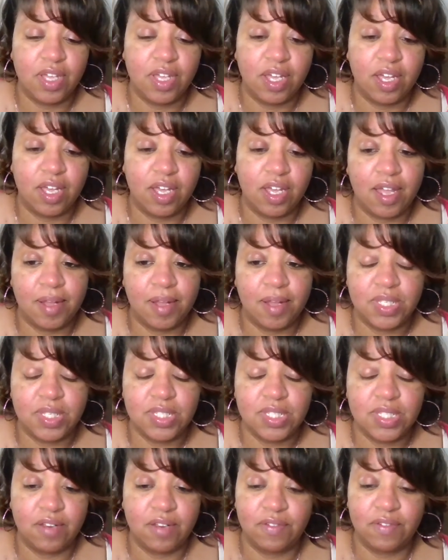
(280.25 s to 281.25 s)
the
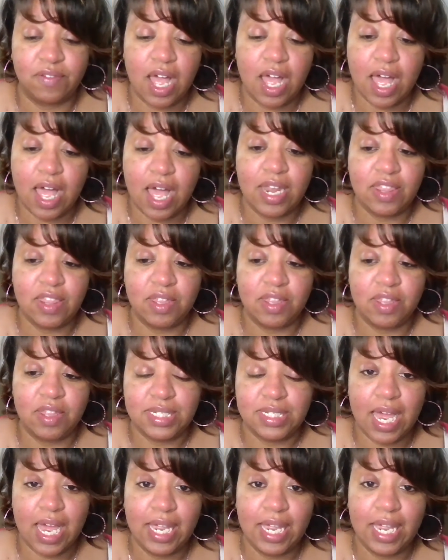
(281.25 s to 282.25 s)
um, the Son of God and the
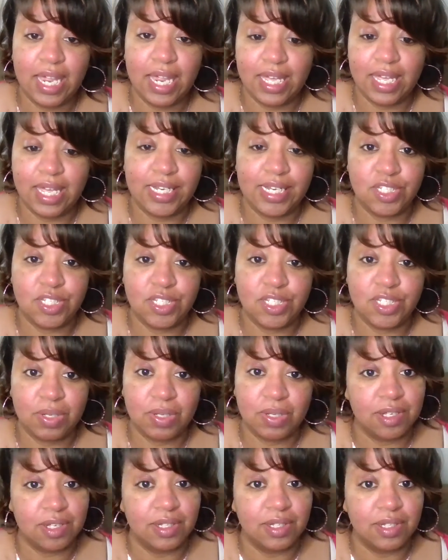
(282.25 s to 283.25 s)
Messiah, and
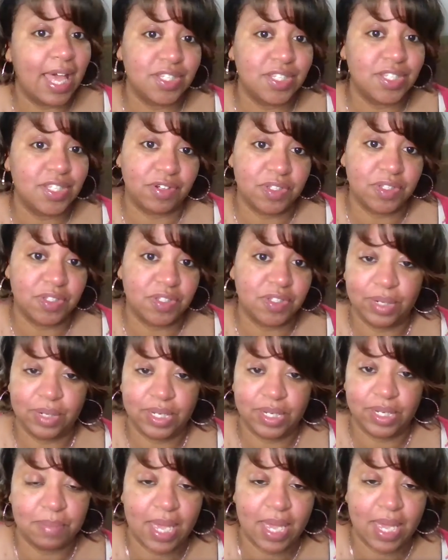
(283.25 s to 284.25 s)
to heal Lazarus and
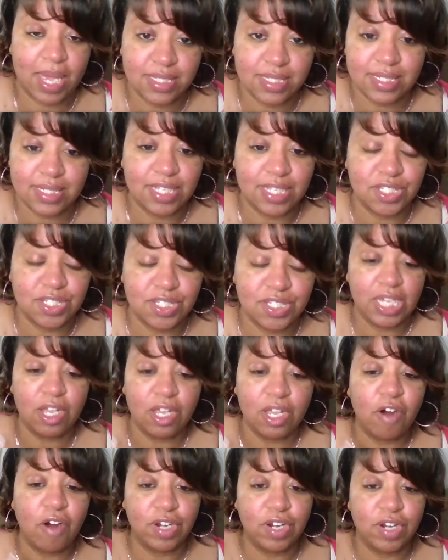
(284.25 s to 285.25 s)
bring him back to death. So
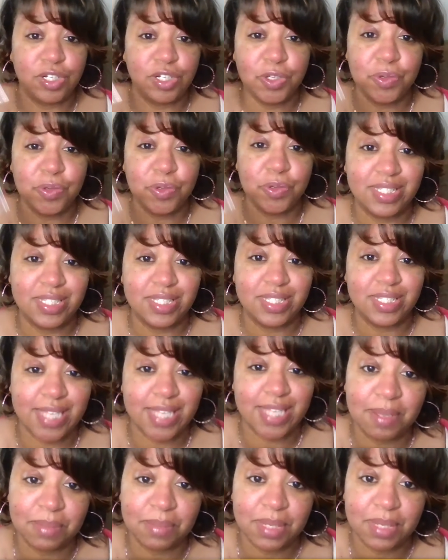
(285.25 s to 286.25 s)
he already knew his
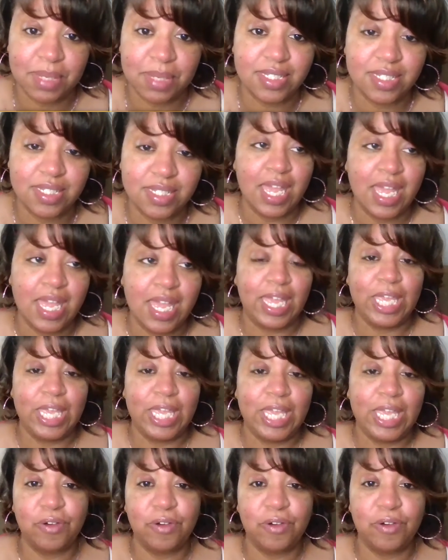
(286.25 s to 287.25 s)
assignment.
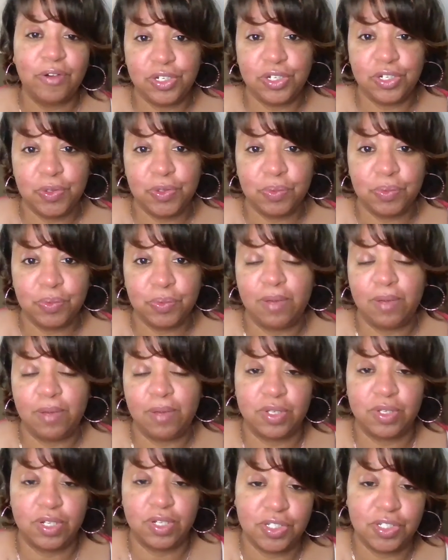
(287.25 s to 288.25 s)
He already knew what he
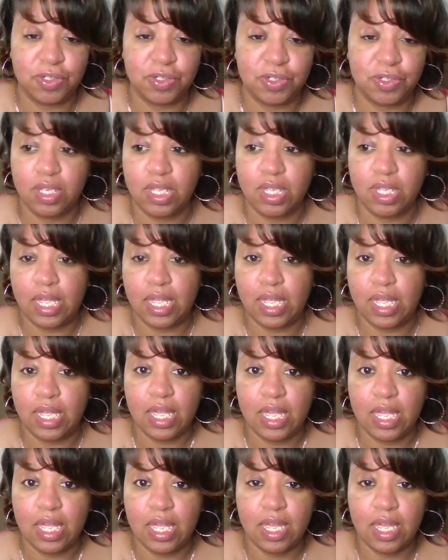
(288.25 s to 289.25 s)
was going to do,
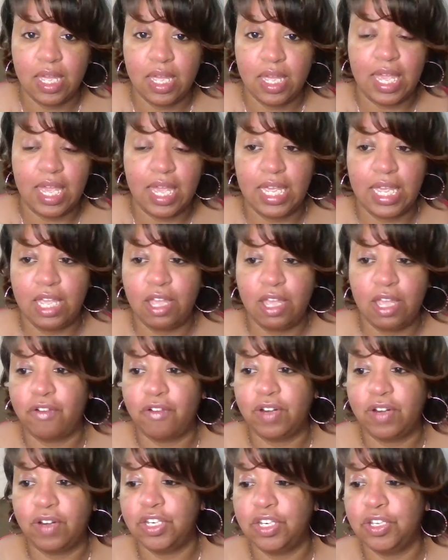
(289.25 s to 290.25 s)
and he
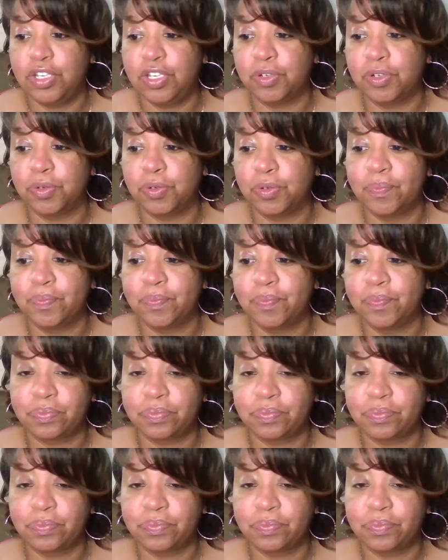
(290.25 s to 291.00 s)
already knew